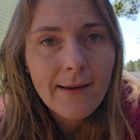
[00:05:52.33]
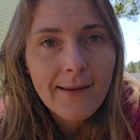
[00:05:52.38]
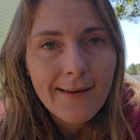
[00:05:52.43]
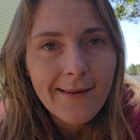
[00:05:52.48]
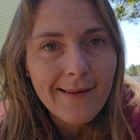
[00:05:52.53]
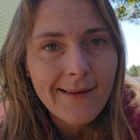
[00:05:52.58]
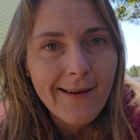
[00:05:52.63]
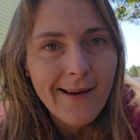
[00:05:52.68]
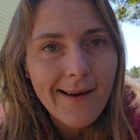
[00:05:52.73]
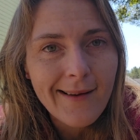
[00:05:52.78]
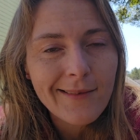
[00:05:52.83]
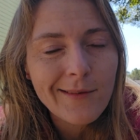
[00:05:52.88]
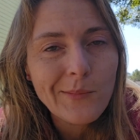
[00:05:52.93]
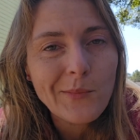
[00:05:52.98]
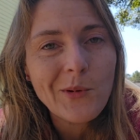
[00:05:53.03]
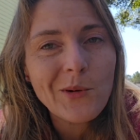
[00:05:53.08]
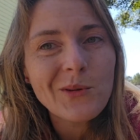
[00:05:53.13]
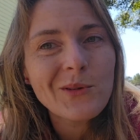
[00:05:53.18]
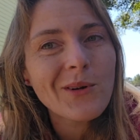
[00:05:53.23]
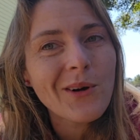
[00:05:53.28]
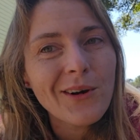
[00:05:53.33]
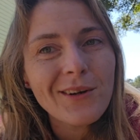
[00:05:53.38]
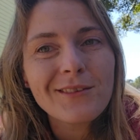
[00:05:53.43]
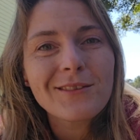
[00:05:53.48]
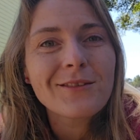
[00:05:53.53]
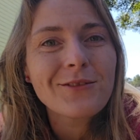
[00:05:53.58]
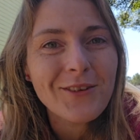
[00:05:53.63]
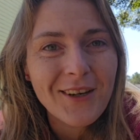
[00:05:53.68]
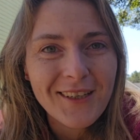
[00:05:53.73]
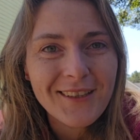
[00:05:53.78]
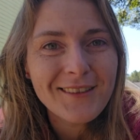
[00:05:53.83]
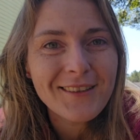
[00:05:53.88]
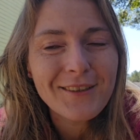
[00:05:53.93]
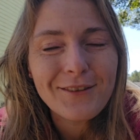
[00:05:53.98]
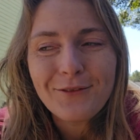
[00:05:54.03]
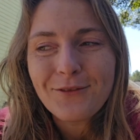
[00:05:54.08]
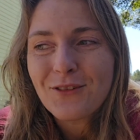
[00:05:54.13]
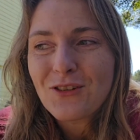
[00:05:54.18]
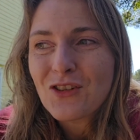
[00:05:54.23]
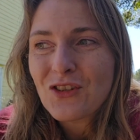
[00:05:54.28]
not the most cost
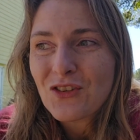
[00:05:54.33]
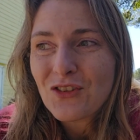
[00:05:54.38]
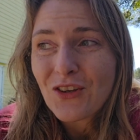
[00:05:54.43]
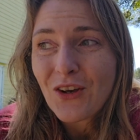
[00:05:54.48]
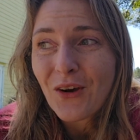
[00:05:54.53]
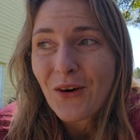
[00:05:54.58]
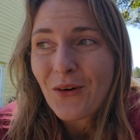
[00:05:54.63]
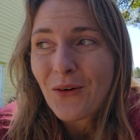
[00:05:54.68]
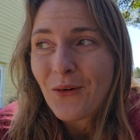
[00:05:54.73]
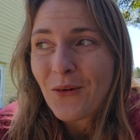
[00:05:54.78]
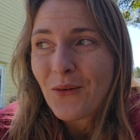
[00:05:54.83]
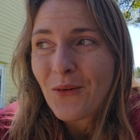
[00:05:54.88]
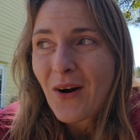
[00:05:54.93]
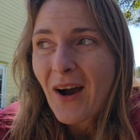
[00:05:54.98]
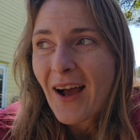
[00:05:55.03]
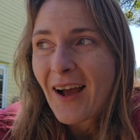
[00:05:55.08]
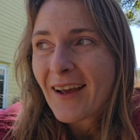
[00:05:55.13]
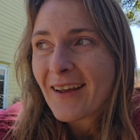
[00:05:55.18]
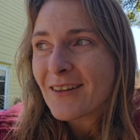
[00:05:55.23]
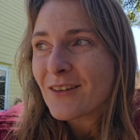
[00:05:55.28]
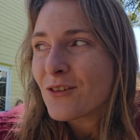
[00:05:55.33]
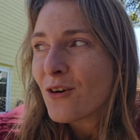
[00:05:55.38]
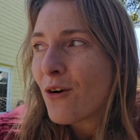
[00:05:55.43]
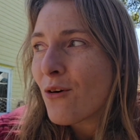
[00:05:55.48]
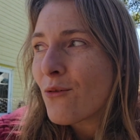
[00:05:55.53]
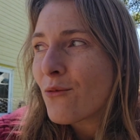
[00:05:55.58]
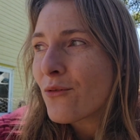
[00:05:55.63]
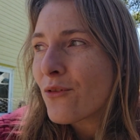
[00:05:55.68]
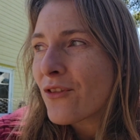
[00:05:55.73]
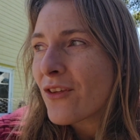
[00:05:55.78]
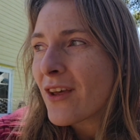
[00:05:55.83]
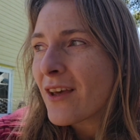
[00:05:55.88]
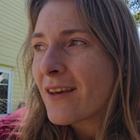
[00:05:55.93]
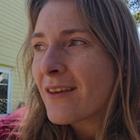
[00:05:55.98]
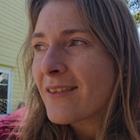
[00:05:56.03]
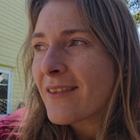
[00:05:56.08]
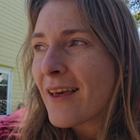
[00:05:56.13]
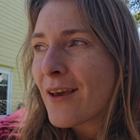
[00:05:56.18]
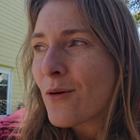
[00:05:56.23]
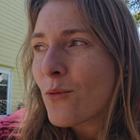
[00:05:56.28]
effective, so I don't
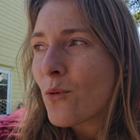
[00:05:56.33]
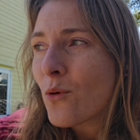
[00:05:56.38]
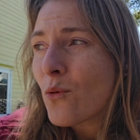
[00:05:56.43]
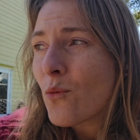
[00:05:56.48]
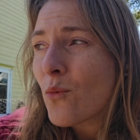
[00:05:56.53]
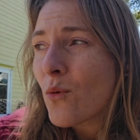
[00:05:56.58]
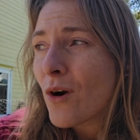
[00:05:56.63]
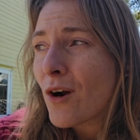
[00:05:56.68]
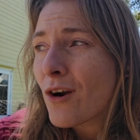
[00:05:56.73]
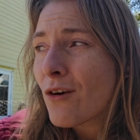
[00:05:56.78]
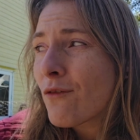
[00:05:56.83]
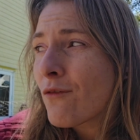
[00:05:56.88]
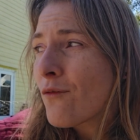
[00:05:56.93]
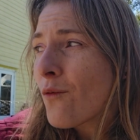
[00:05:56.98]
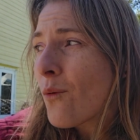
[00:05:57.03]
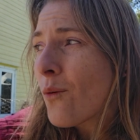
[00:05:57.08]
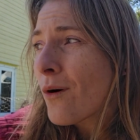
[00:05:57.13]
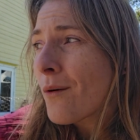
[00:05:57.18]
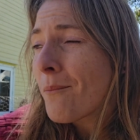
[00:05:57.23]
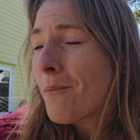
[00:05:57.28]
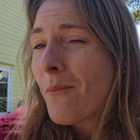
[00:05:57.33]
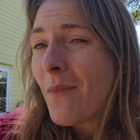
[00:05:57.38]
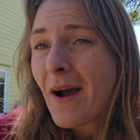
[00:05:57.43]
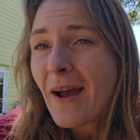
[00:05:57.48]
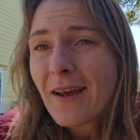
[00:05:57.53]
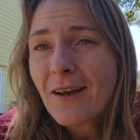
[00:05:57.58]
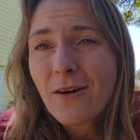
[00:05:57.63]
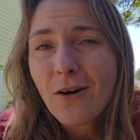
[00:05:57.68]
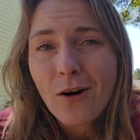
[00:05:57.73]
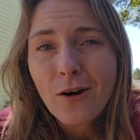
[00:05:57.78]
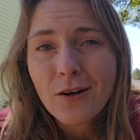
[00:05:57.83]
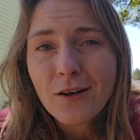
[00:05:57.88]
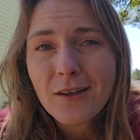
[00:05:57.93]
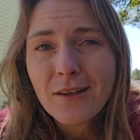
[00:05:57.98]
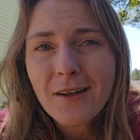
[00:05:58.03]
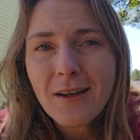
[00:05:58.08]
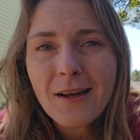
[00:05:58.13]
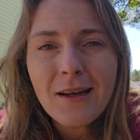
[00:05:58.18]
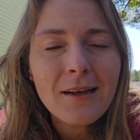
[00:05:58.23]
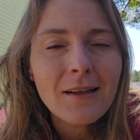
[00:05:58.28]
think they will work for my
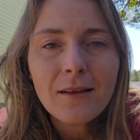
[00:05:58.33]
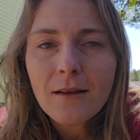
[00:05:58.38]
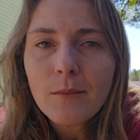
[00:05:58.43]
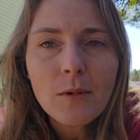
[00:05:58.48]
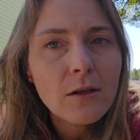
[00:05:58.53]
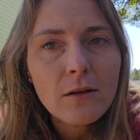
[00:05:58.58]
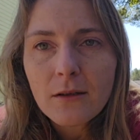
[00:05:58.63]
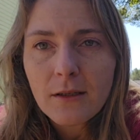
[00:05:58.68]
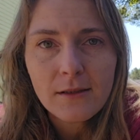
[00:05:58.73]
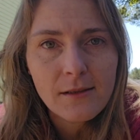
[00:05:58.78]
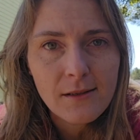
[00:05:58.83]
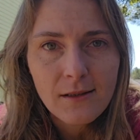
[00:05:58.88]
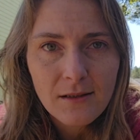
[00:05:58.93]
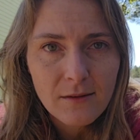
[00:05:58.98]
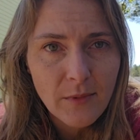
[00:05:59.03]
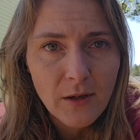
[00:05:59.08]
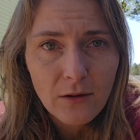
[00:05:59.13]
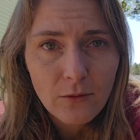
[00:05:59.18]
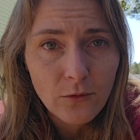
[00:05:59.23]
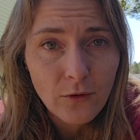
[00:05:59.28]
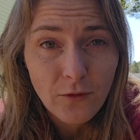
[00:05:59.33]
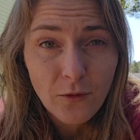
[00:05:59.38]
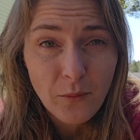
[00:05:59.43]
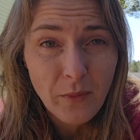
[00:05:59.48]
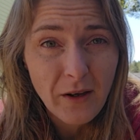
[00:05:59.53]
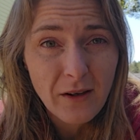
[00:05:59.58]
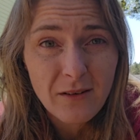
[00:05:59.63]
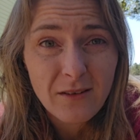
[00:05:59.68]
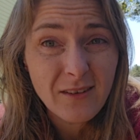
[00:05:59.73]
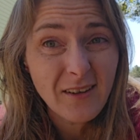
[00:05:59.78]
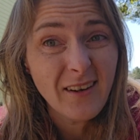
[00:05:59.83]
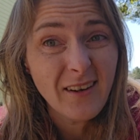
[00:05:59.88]
garden. Let me look into these metal roofing panels I